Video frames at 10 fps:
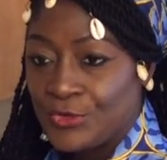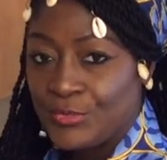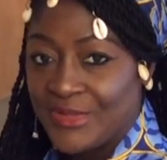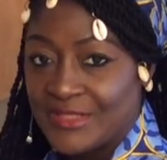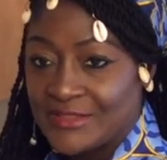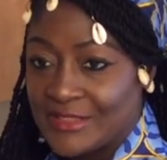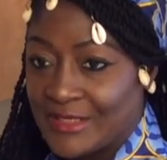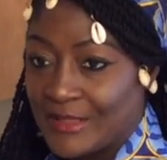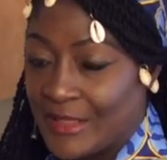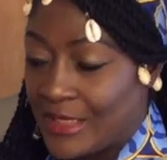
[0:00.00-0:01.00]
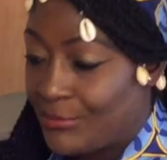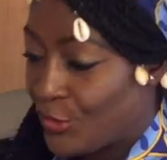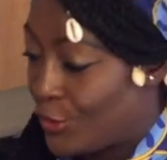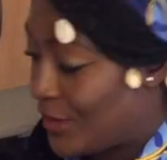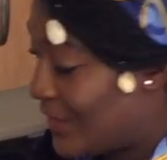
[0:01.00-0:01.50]
beans are
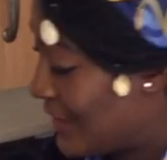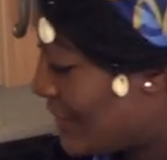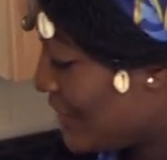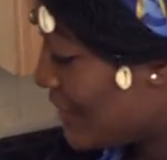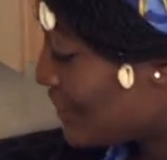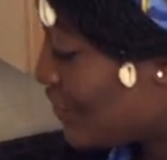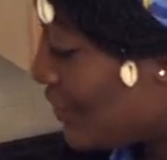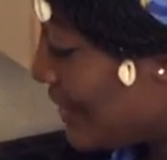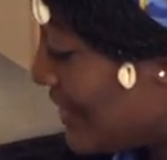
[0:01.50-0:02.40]
boiling. So